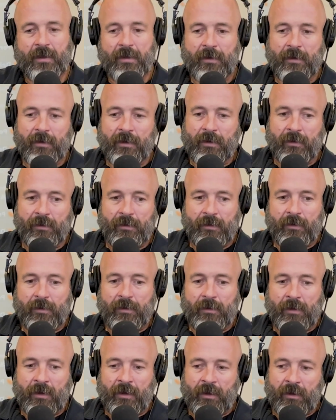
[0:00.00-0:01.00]
how it unfolds.
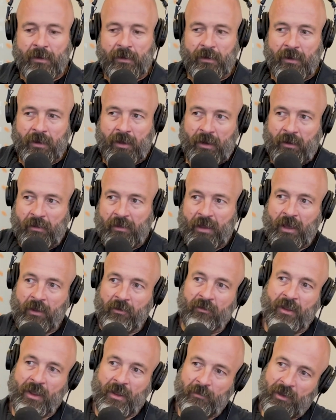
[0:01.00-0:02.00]
Anything
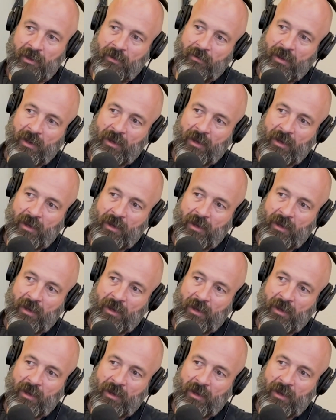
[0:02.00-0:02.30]
else, Amiee?